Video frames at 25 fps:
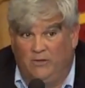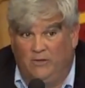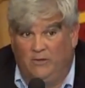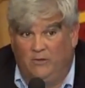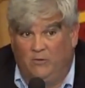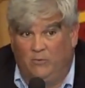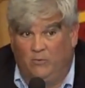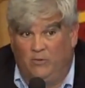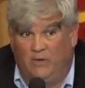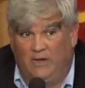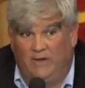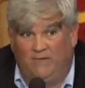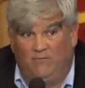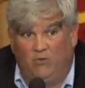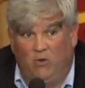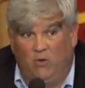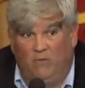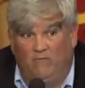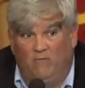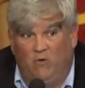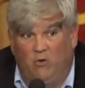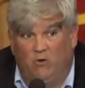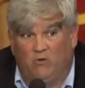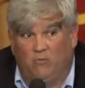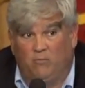We have no
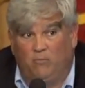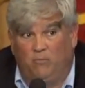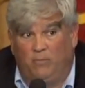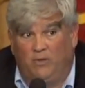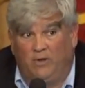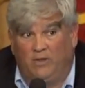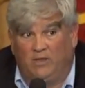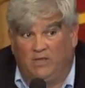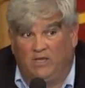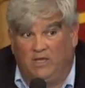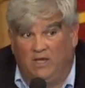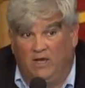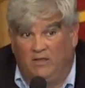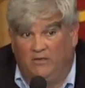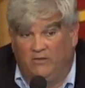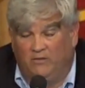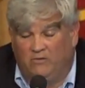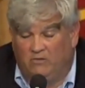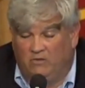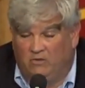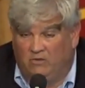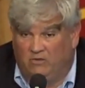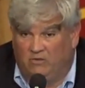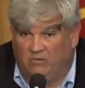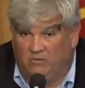votes, but the other
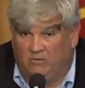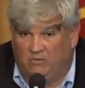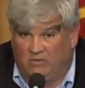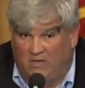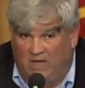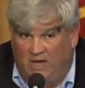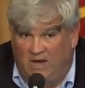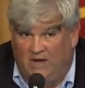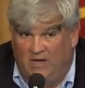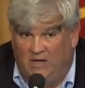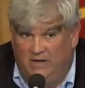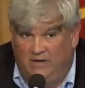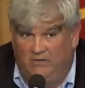side